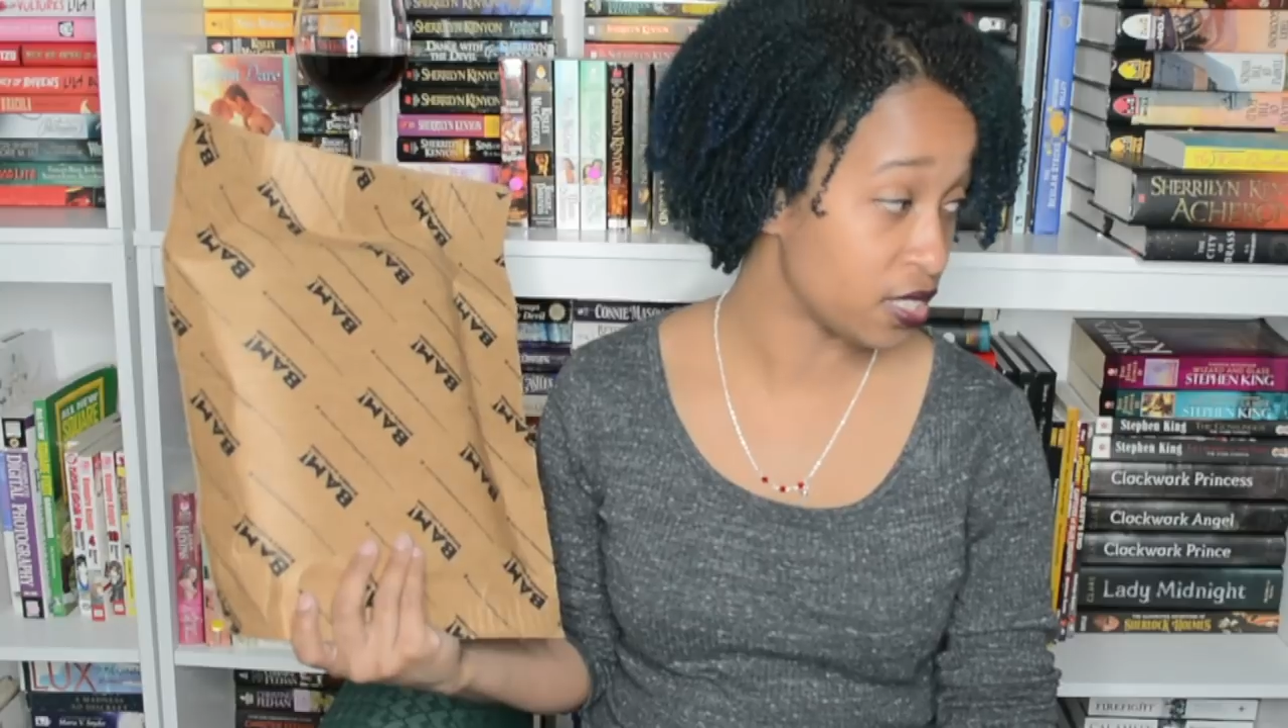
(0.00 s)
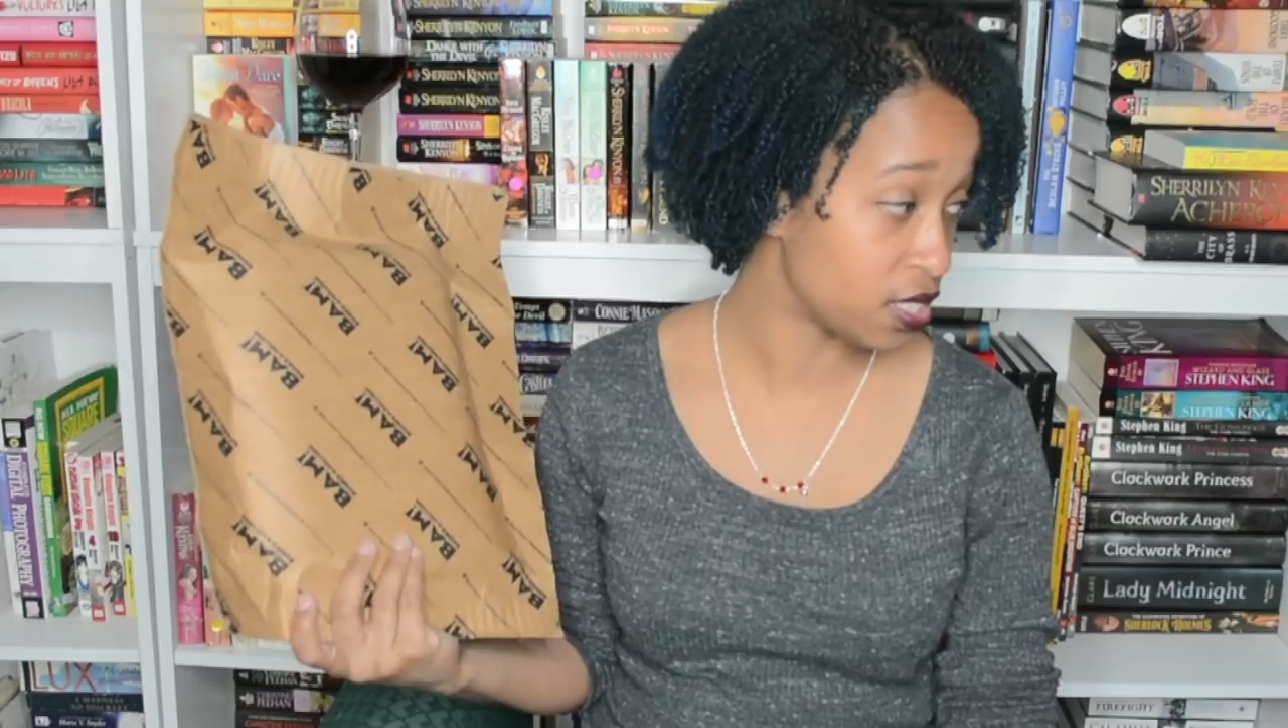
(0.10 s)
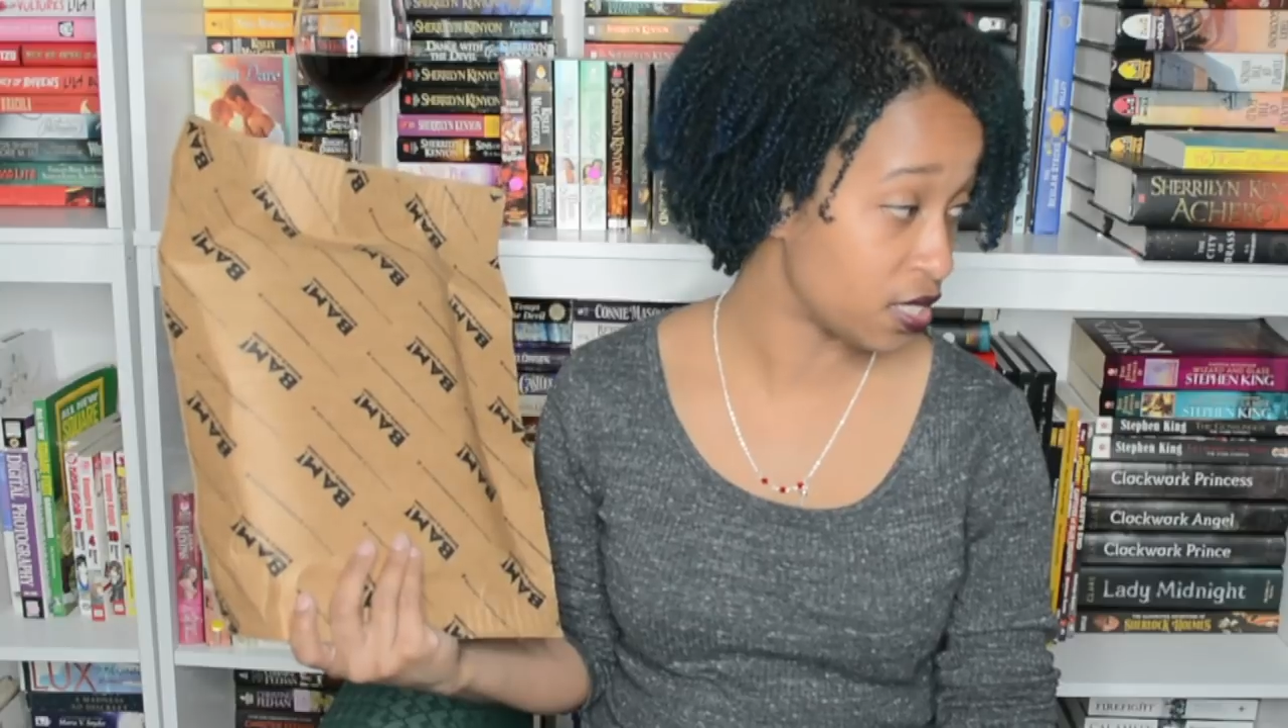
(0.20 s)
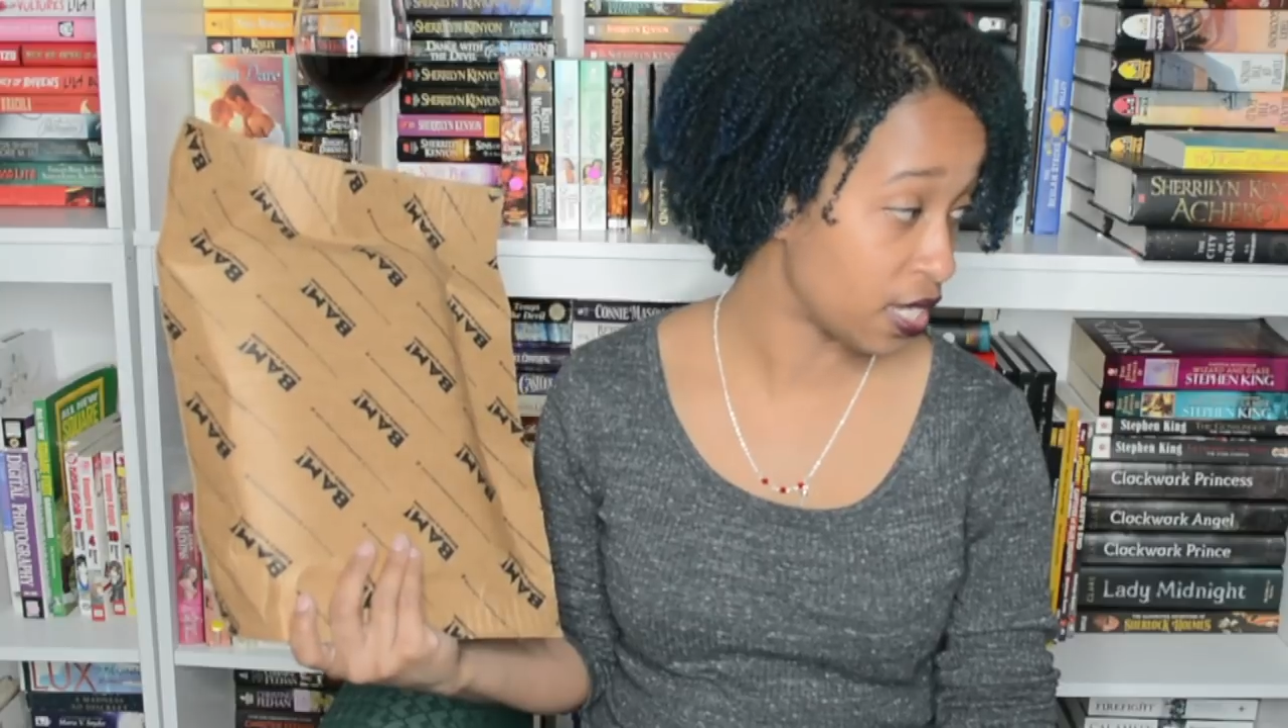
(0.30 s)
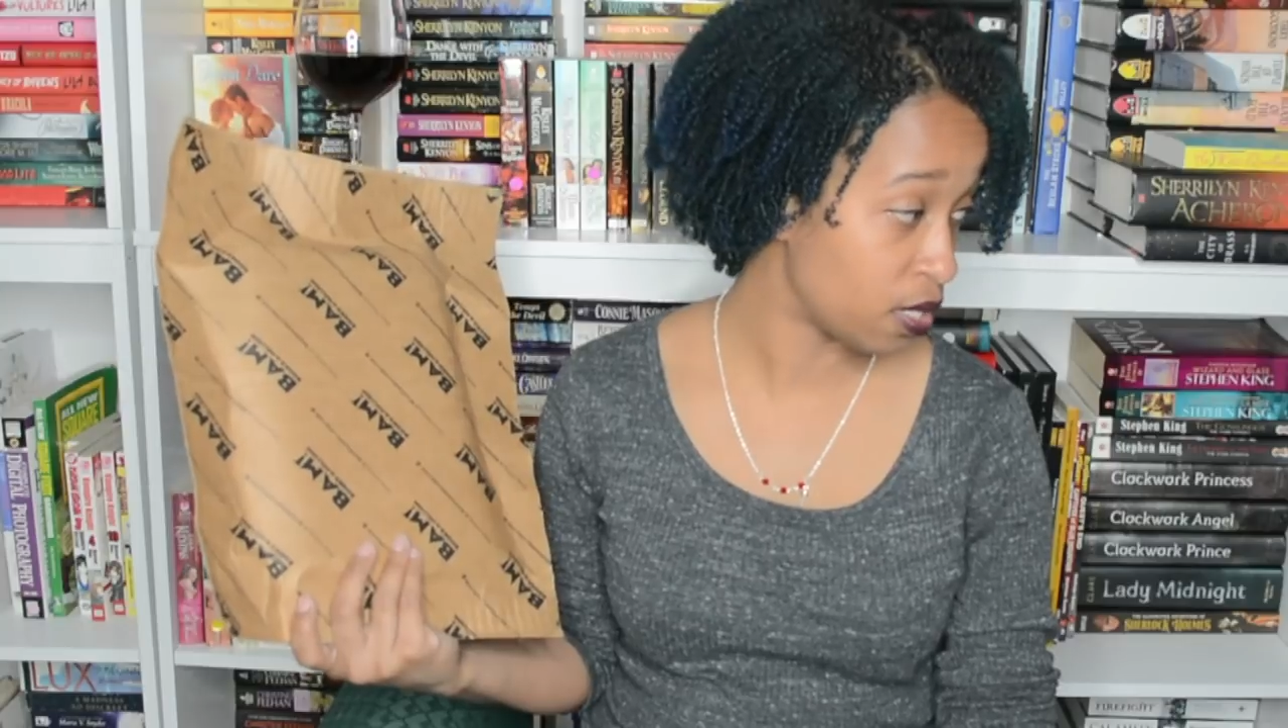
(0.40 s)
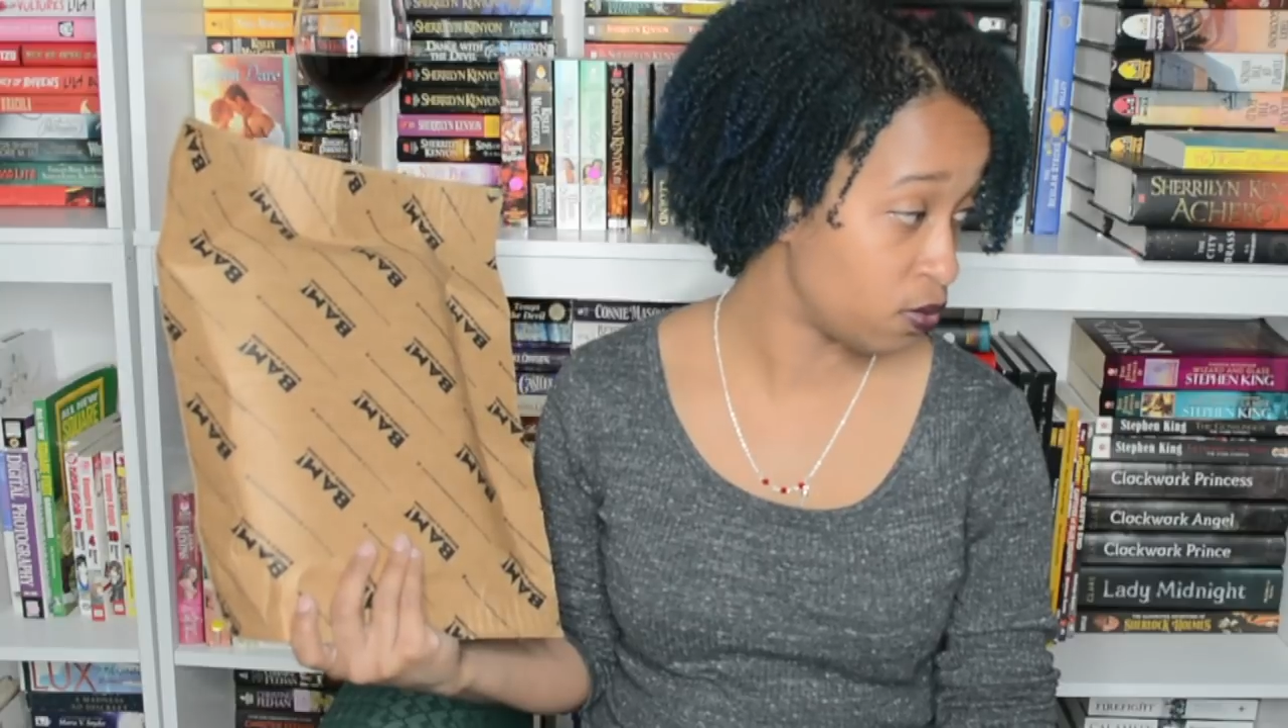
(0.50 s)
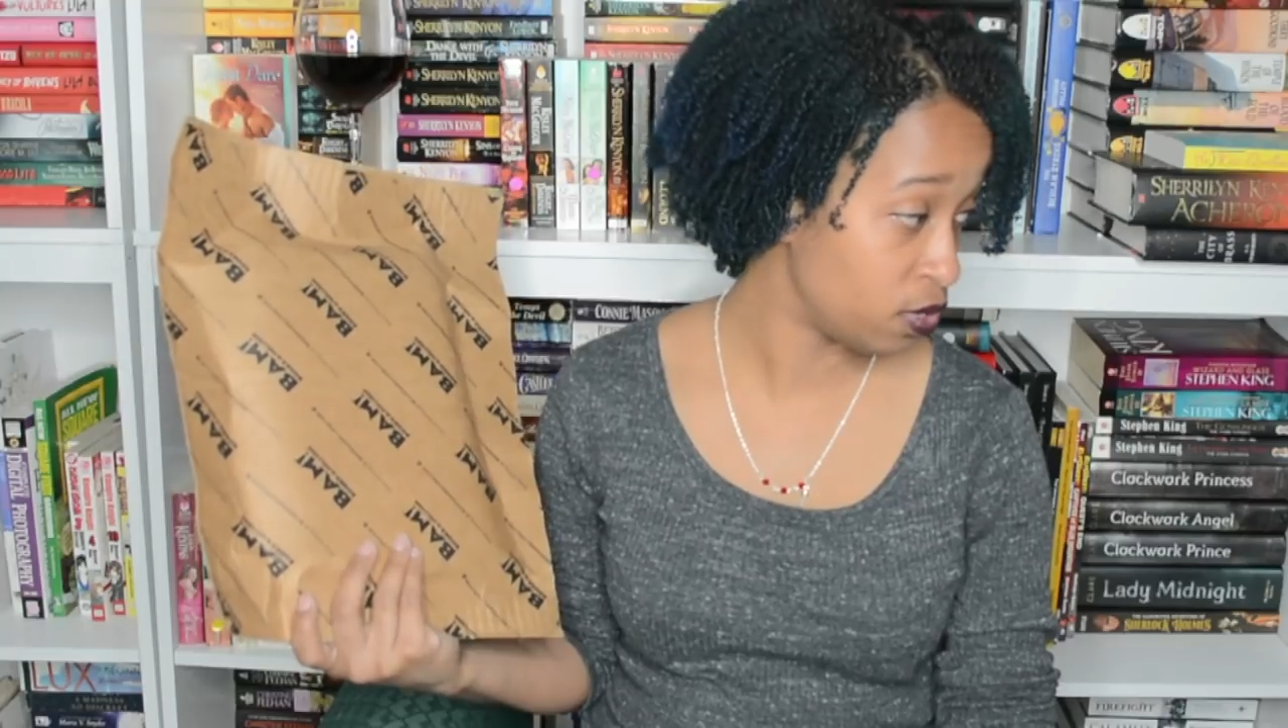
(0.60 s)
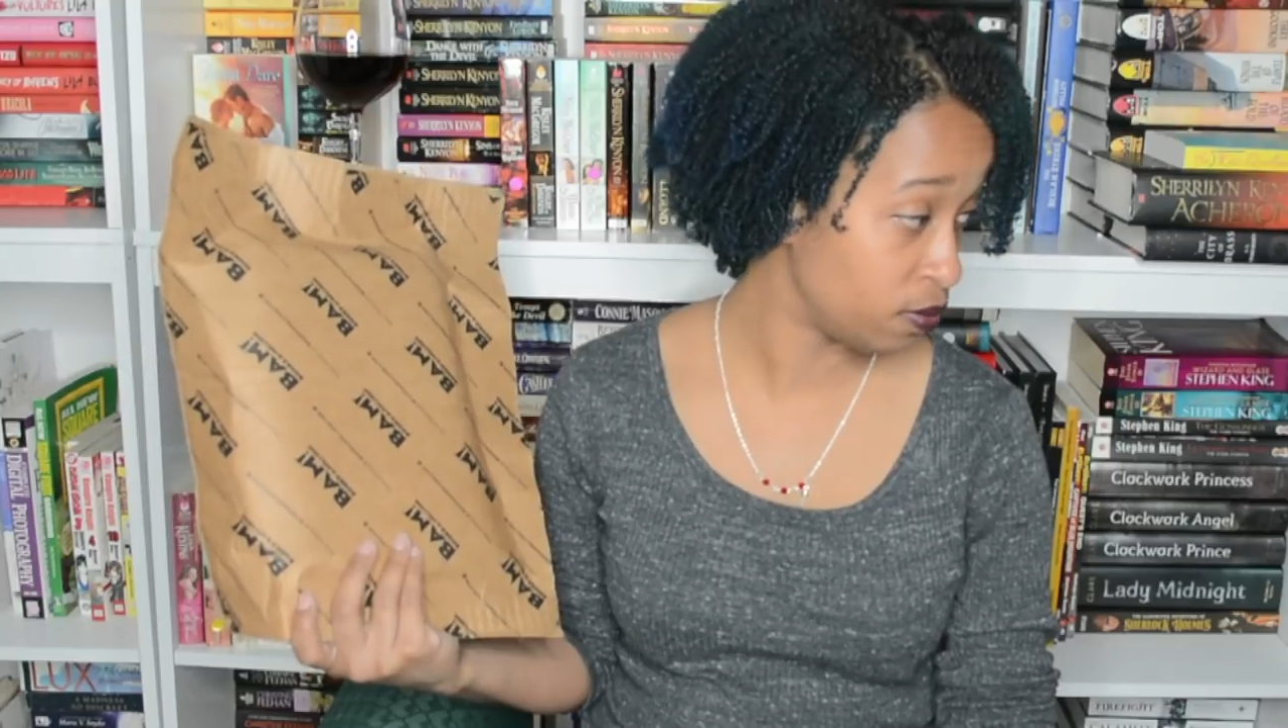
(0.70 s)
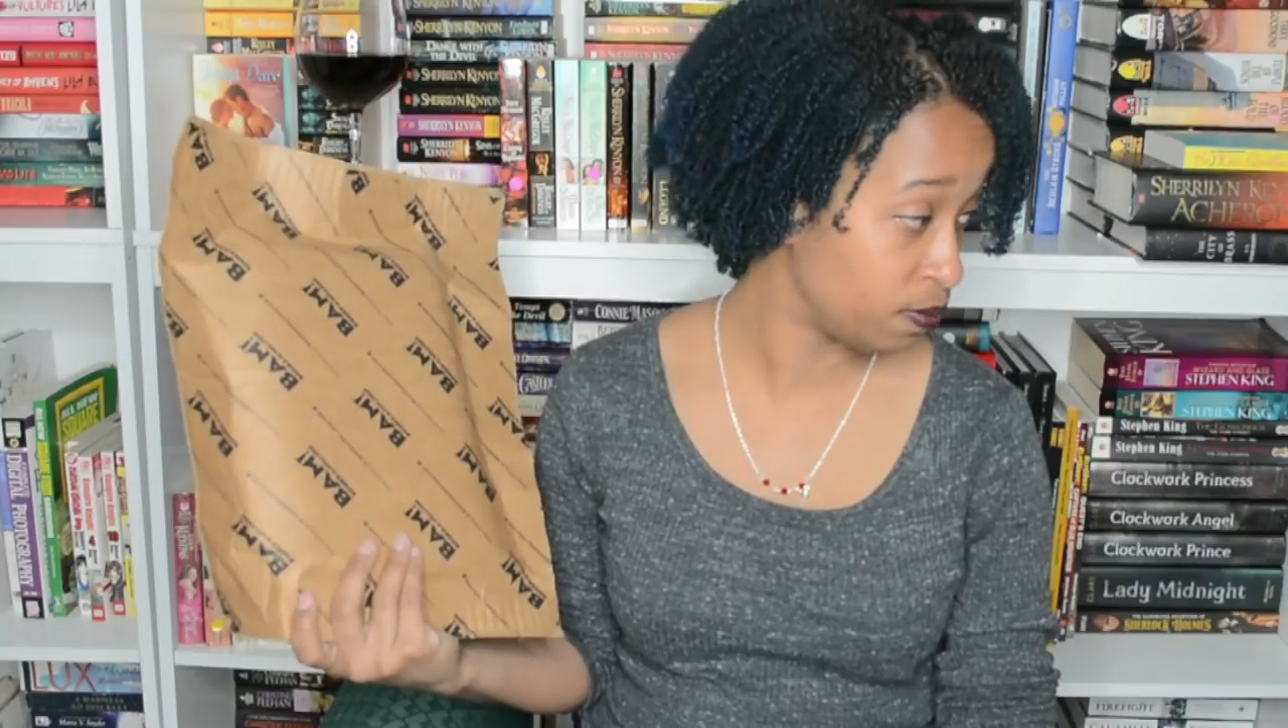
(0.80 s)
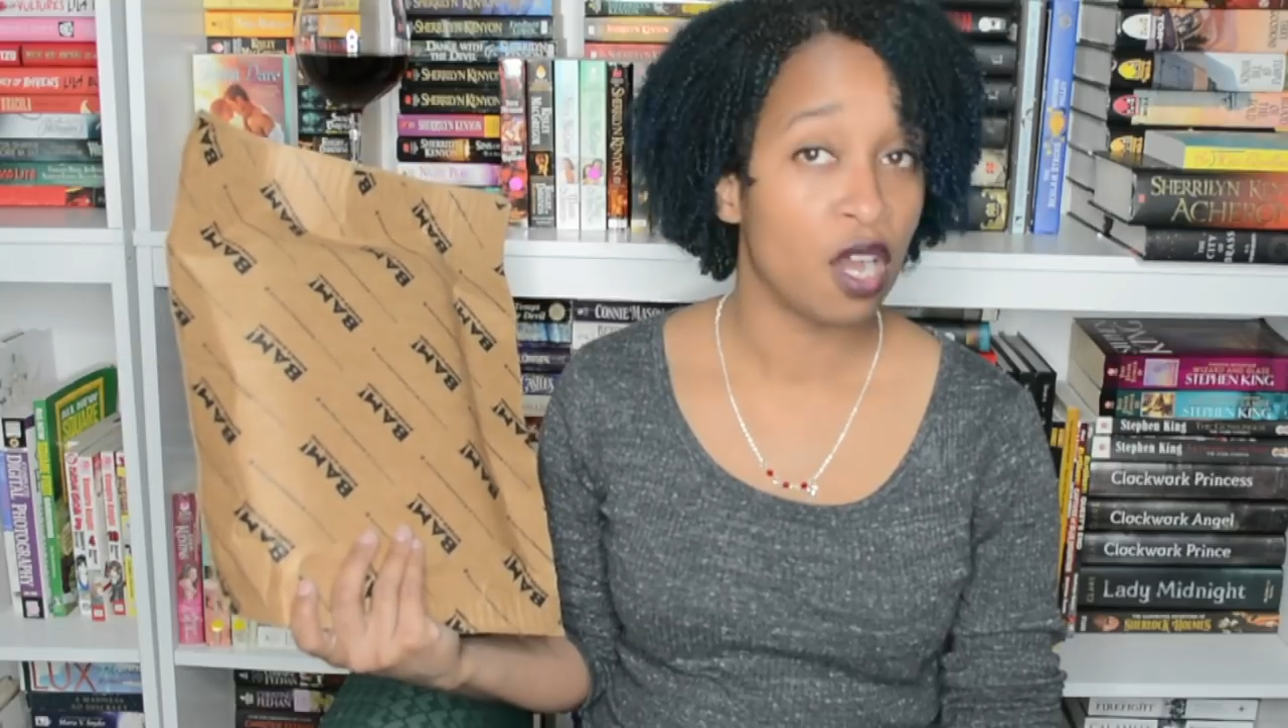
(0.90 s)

is the second one?